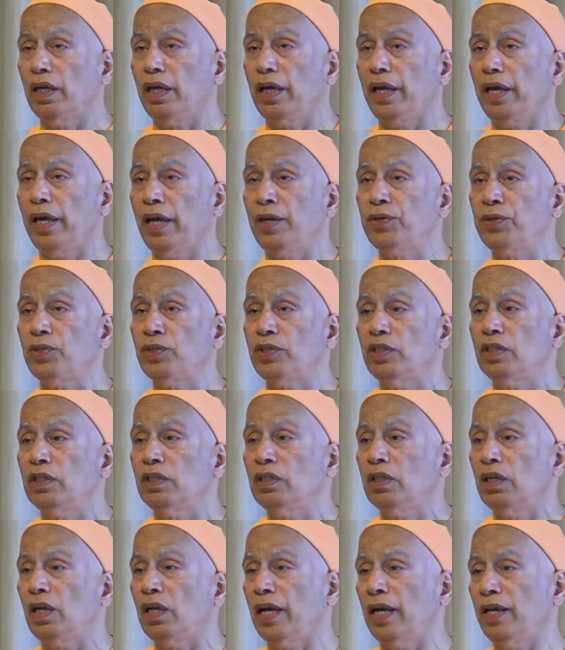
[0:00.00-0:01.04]

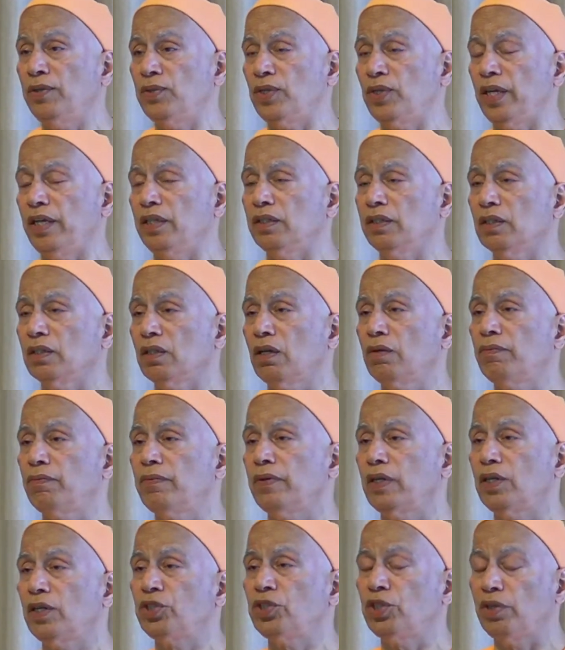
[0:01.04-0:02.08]
externalizing of
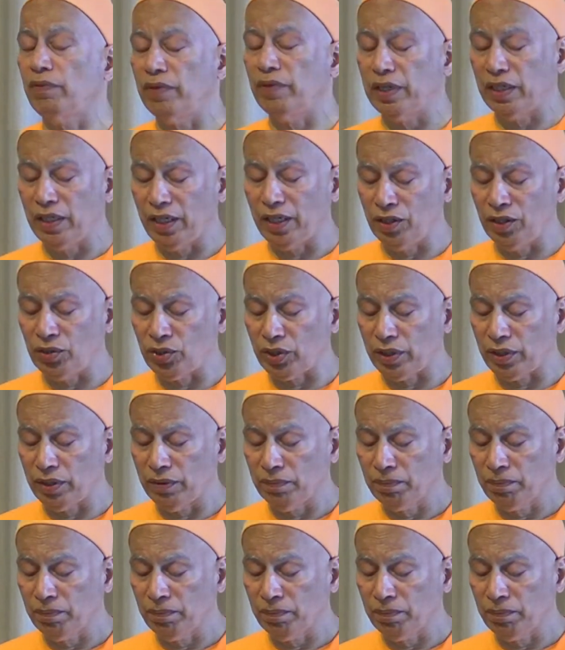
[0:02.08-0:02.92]
our Shiva nature.